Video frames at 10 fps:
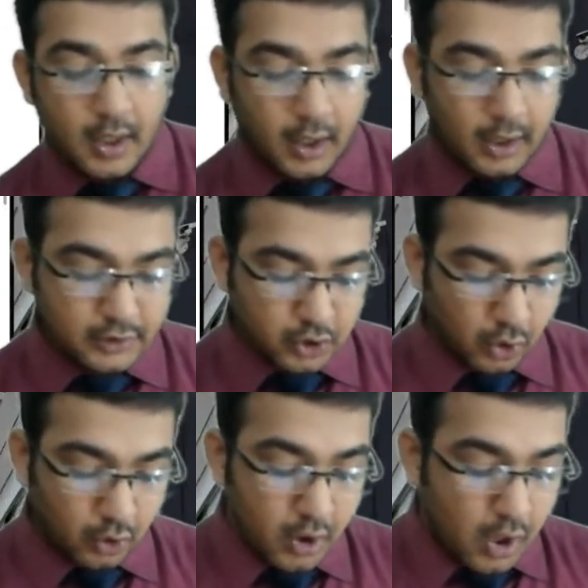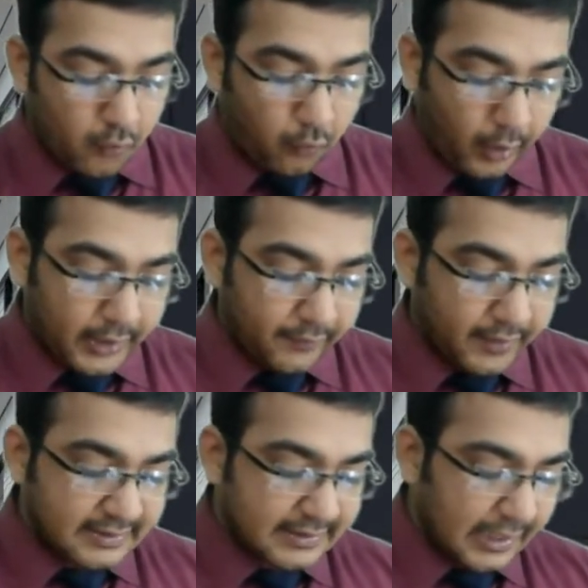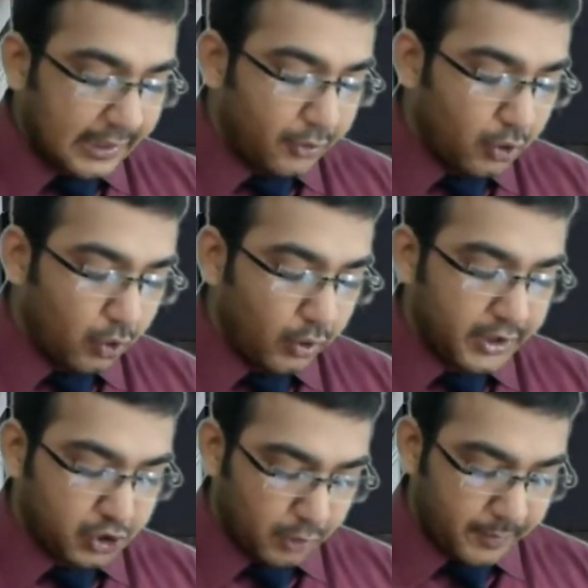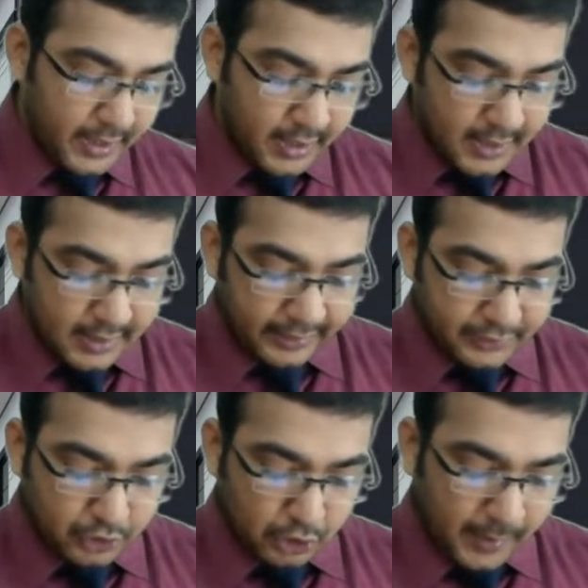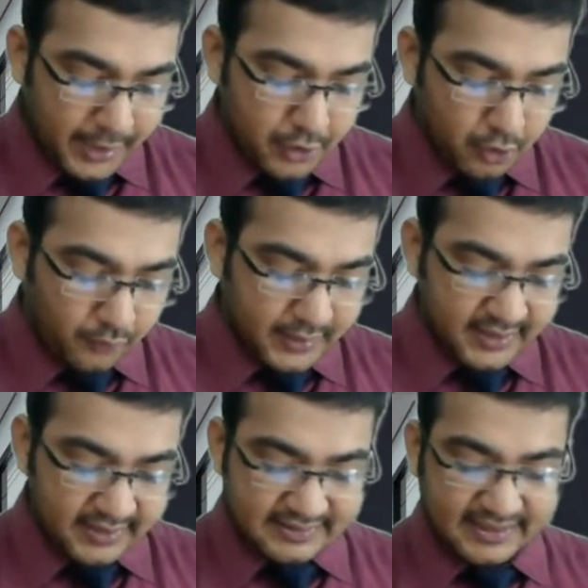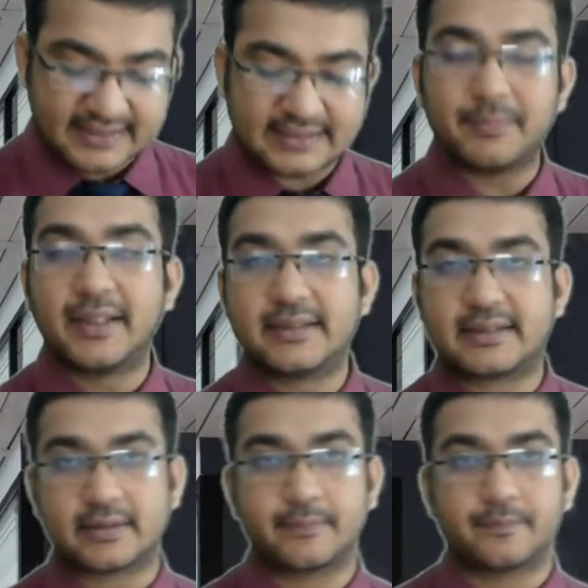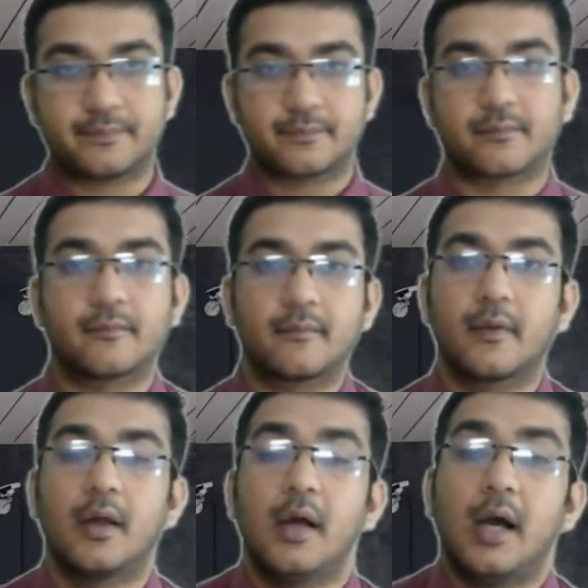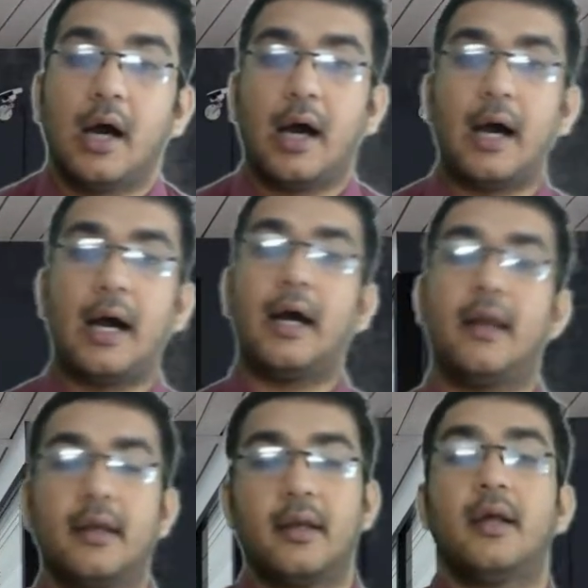Also, whatever sale you do, it should be received by you within 6 months and